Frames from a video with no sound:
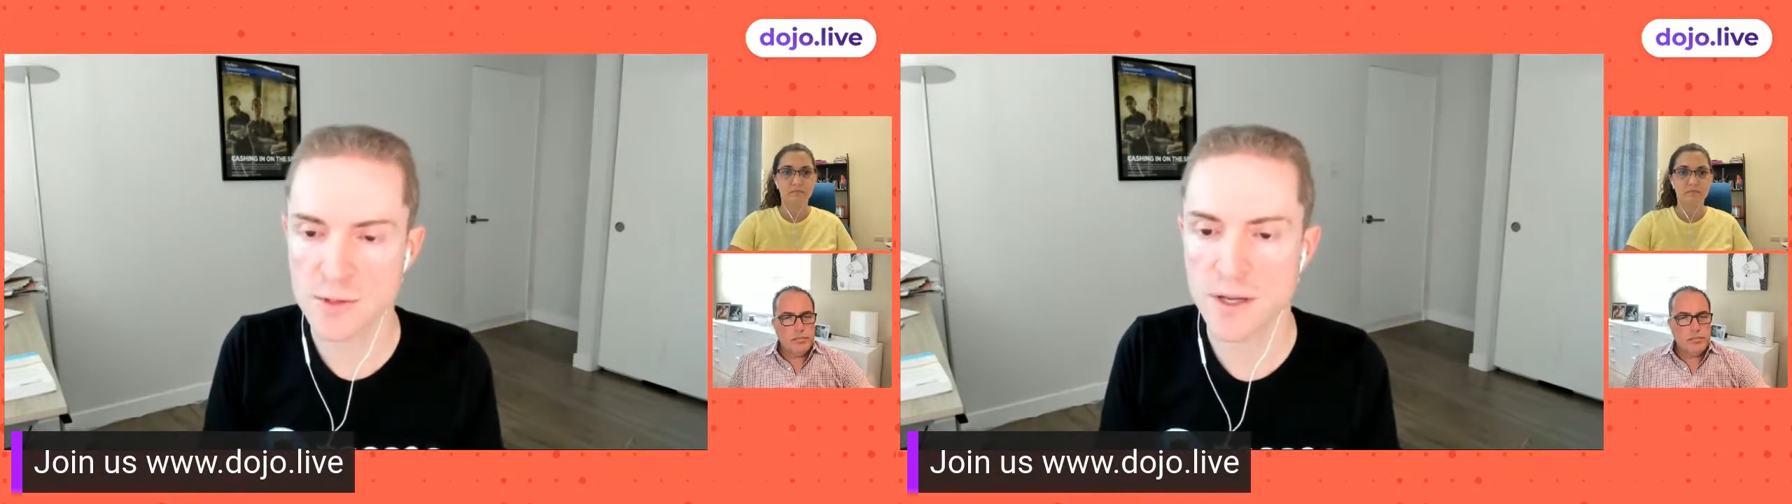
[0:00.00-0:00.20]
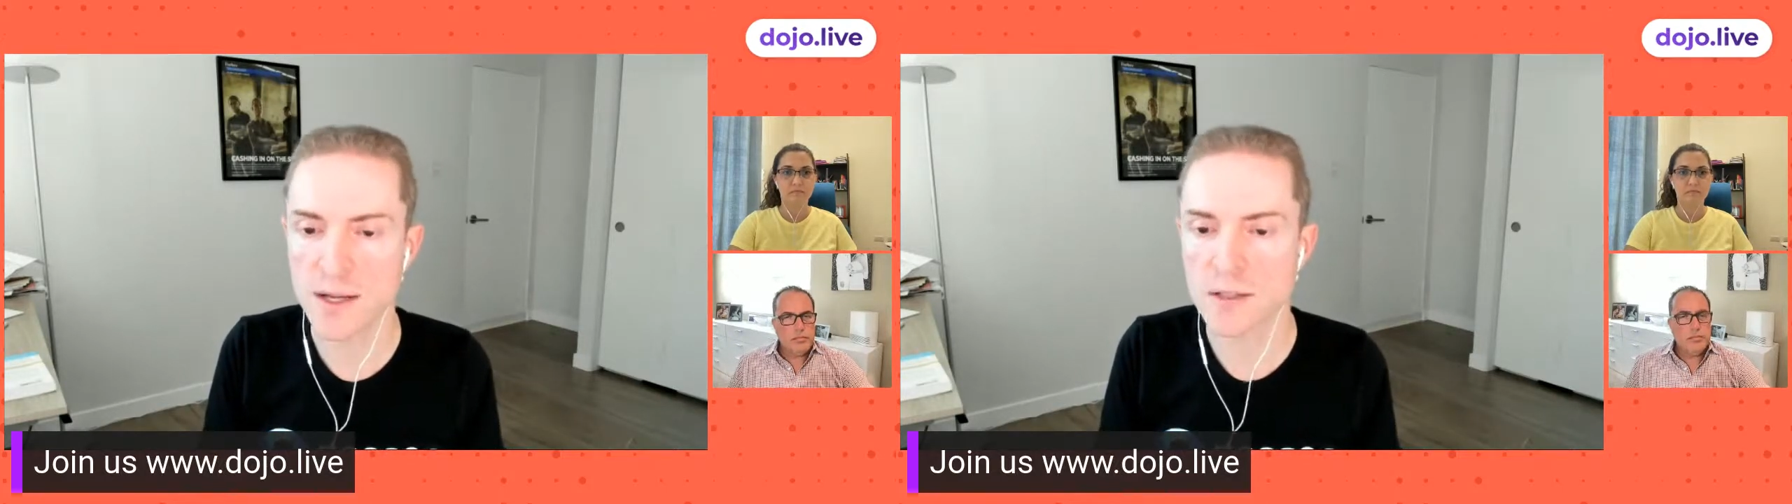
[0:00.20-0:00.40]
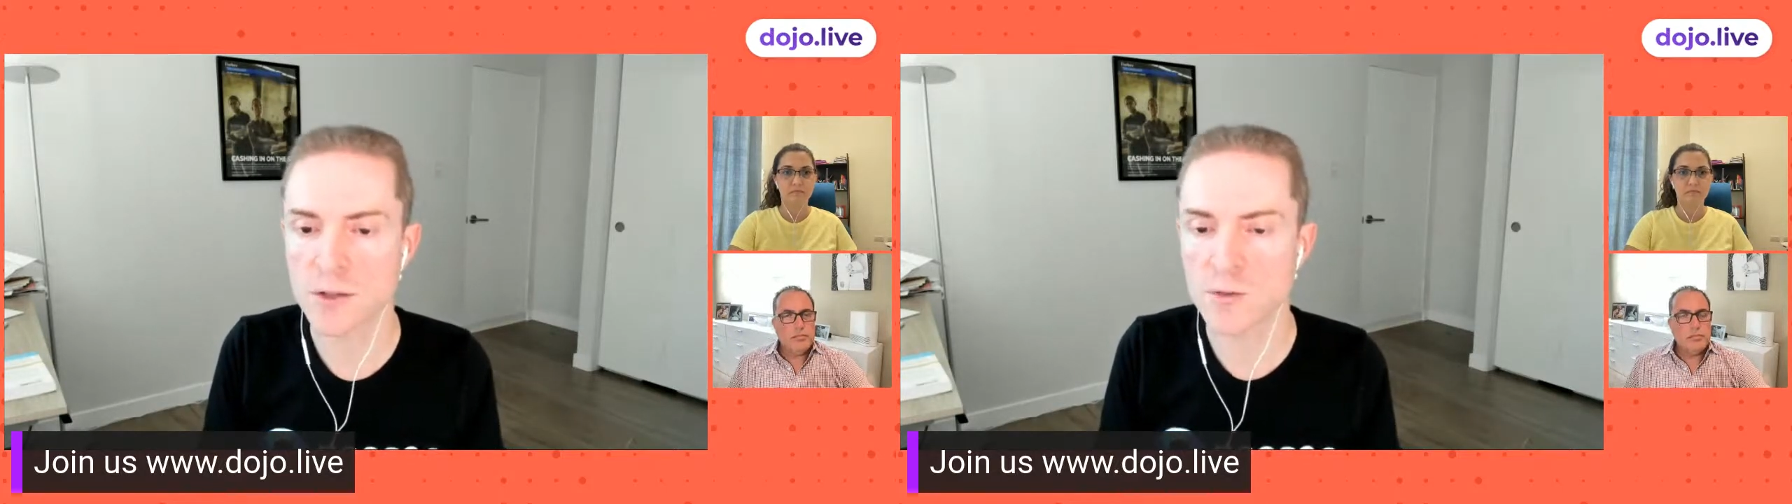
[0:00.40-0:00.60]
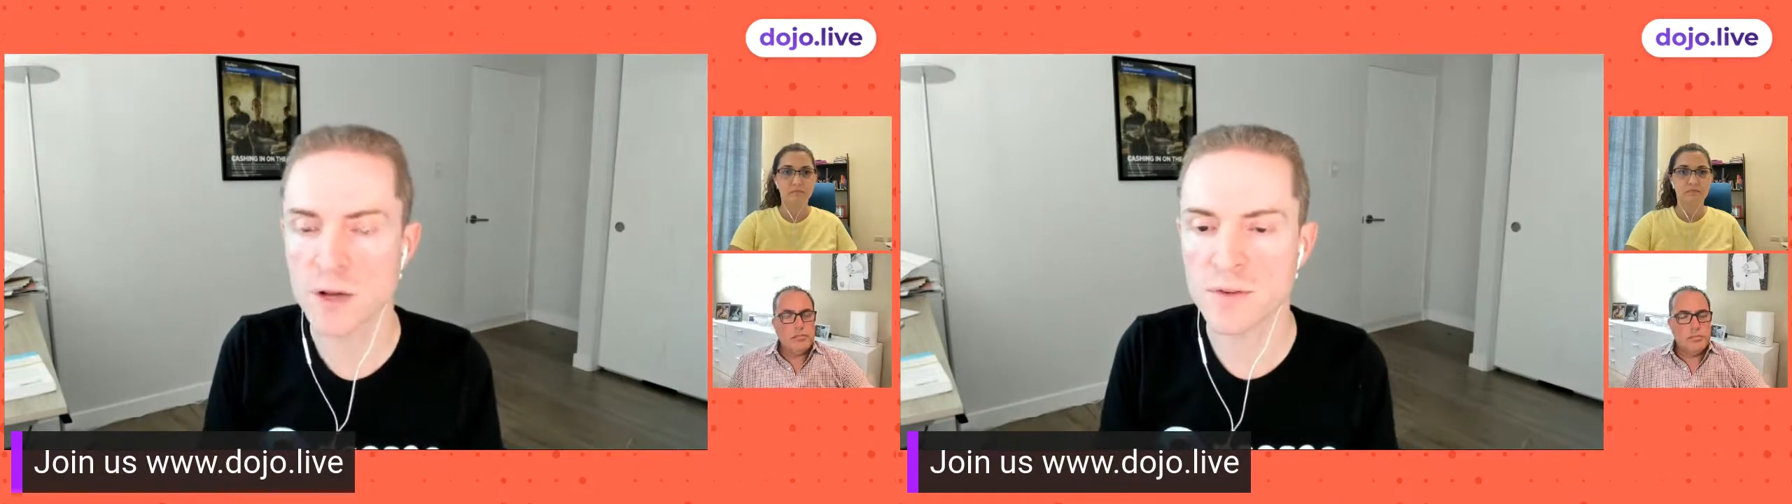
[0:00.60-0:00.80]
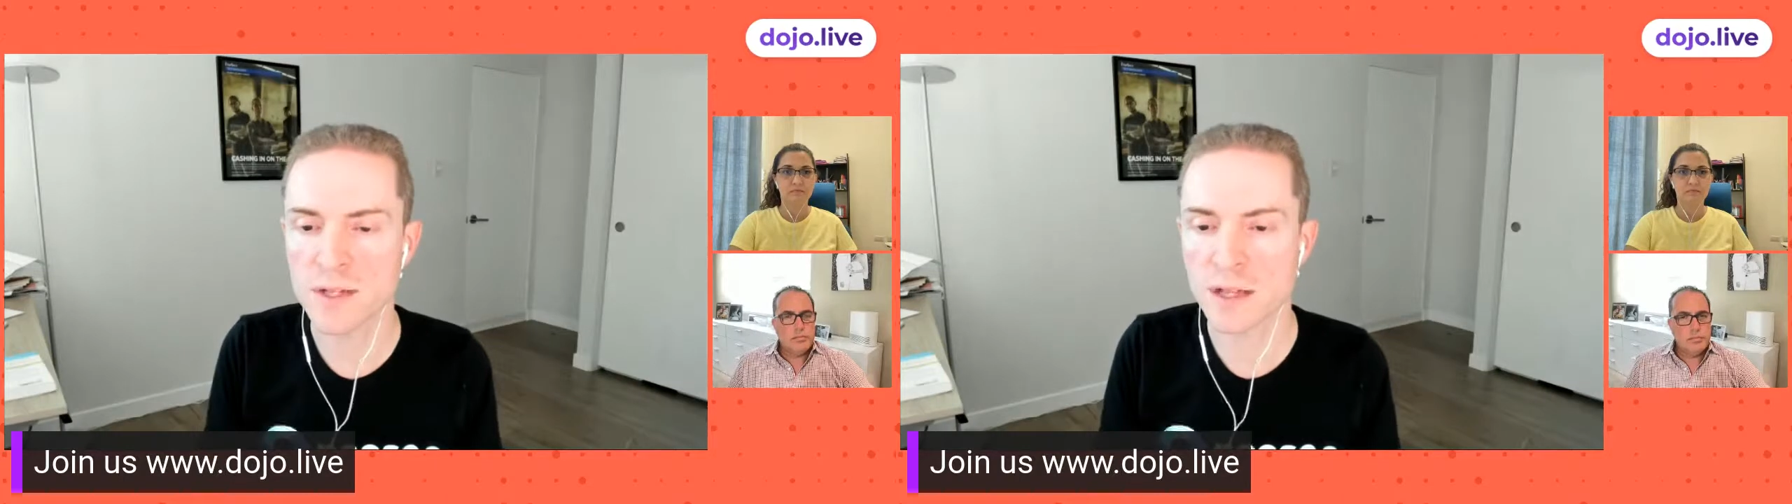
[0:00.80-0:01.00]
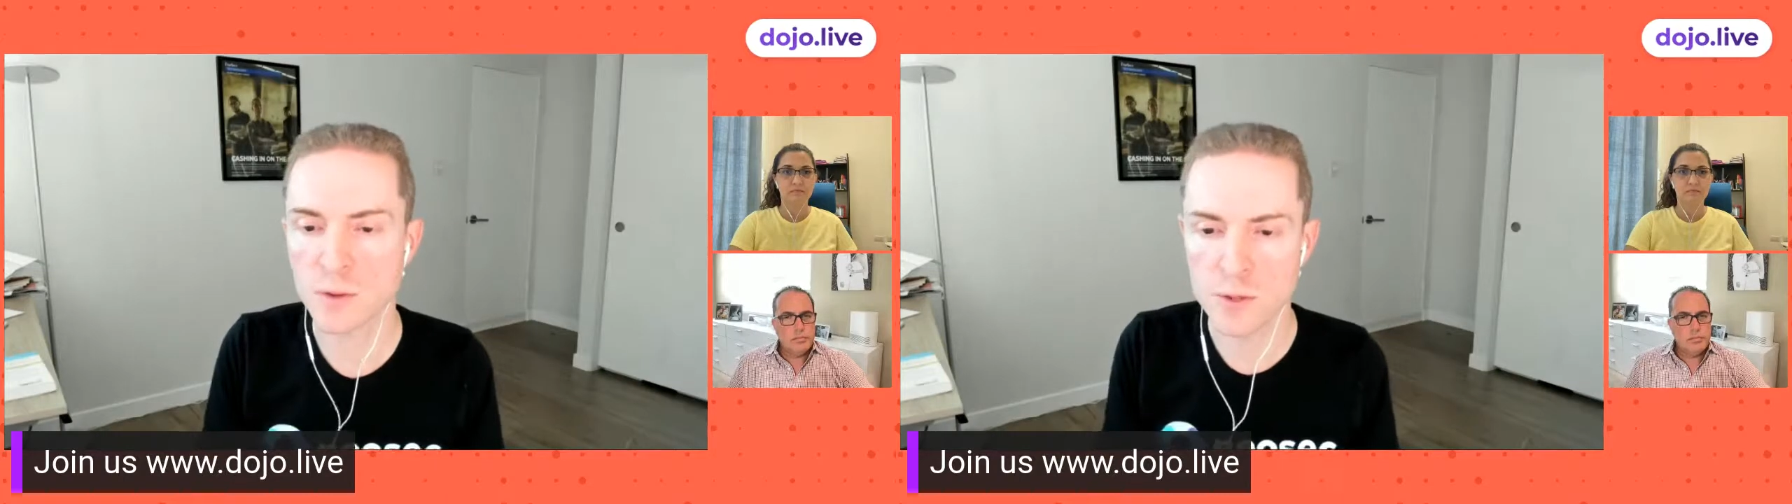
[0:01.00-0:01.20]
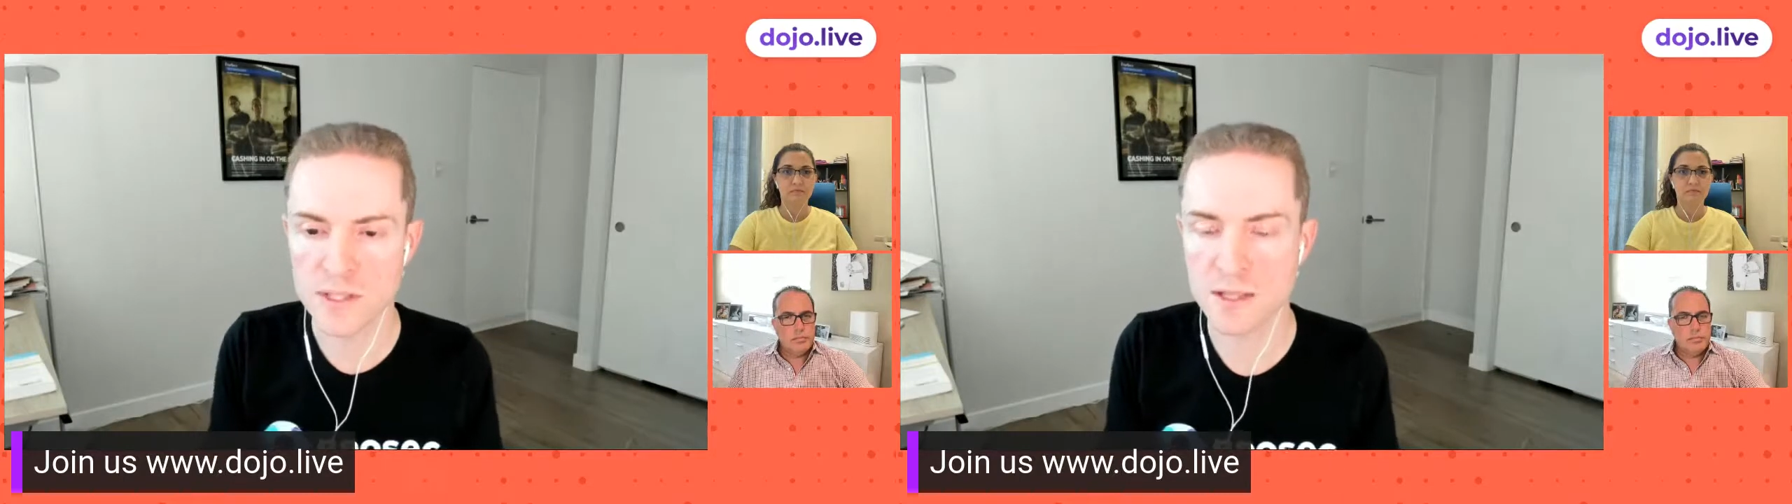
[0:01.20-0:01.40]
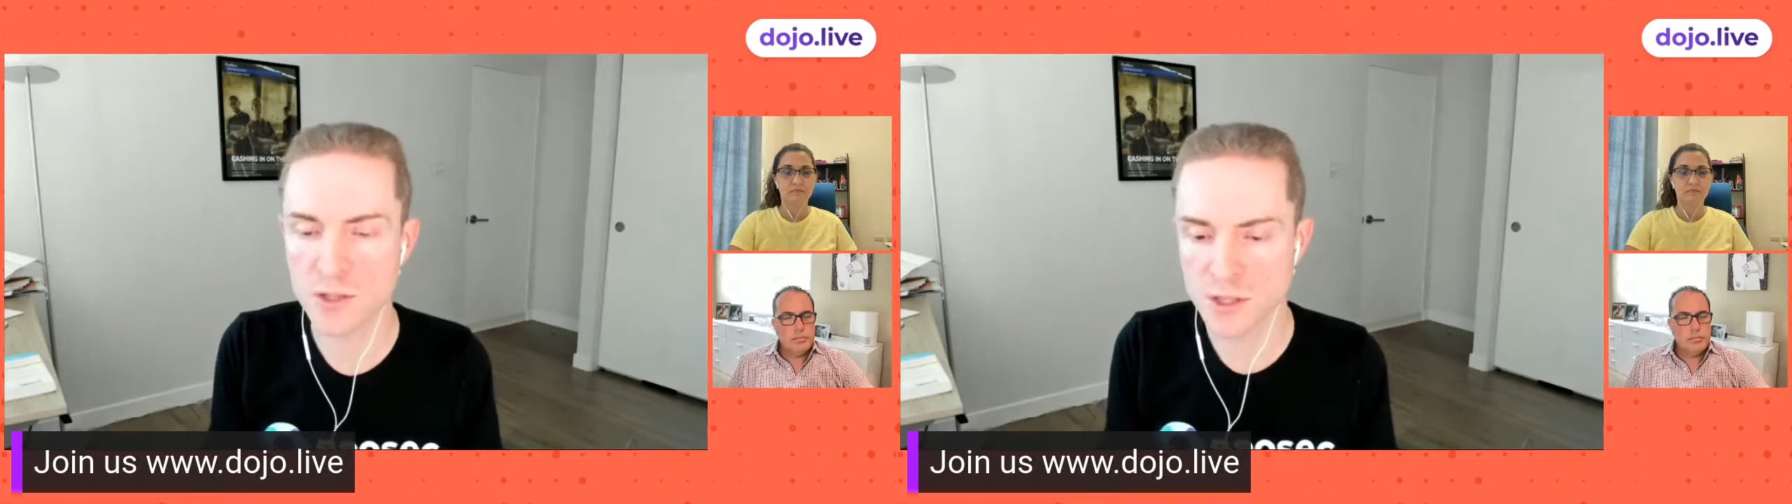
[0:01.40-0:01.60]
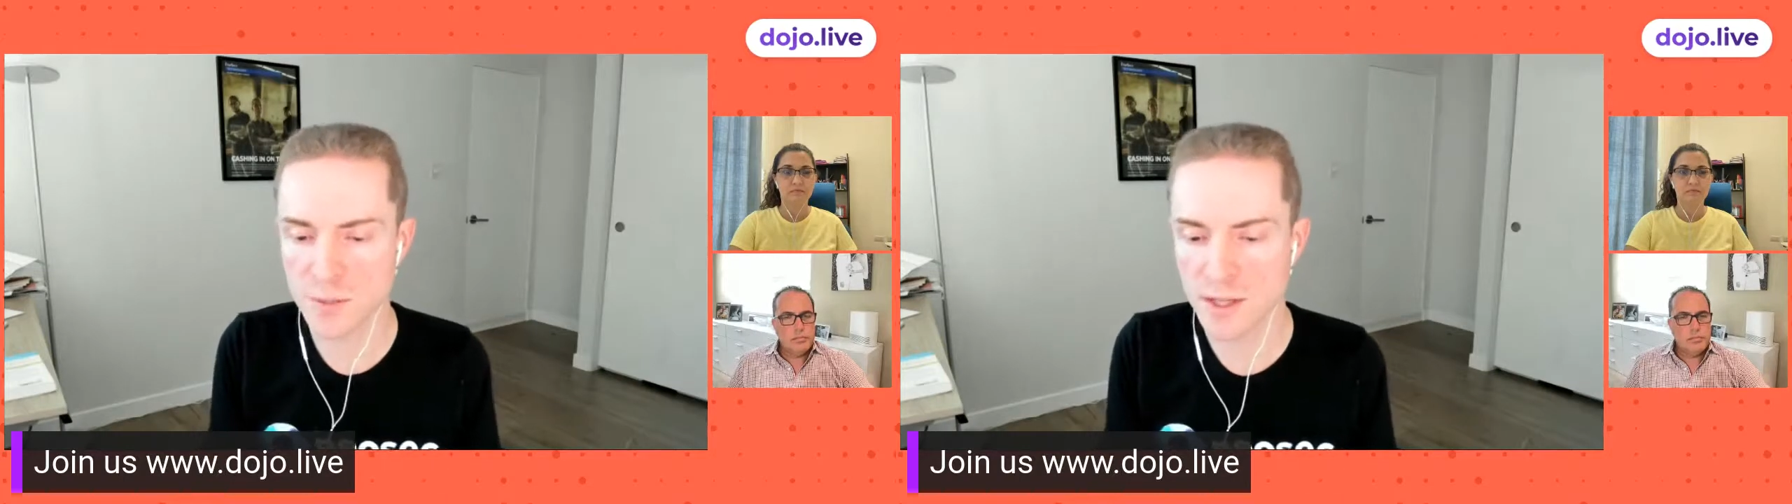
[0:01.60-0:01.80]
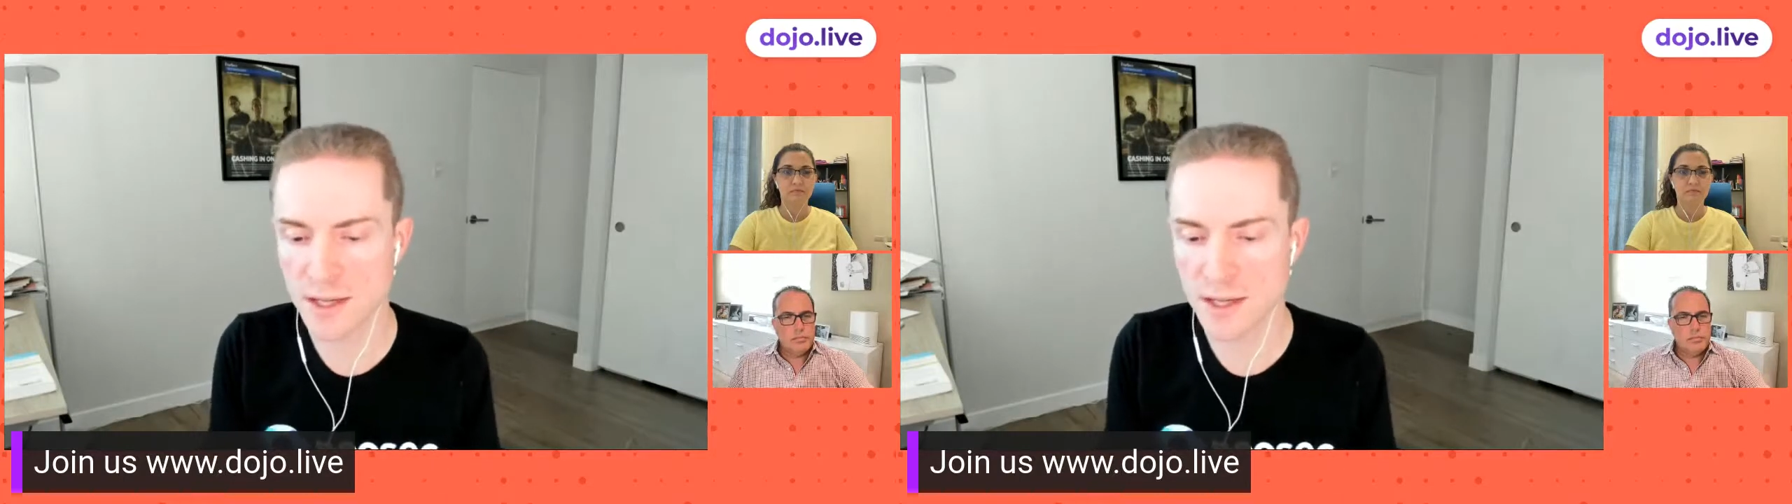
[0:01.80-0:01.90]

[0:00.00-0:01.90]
and traffic that looks legitimate.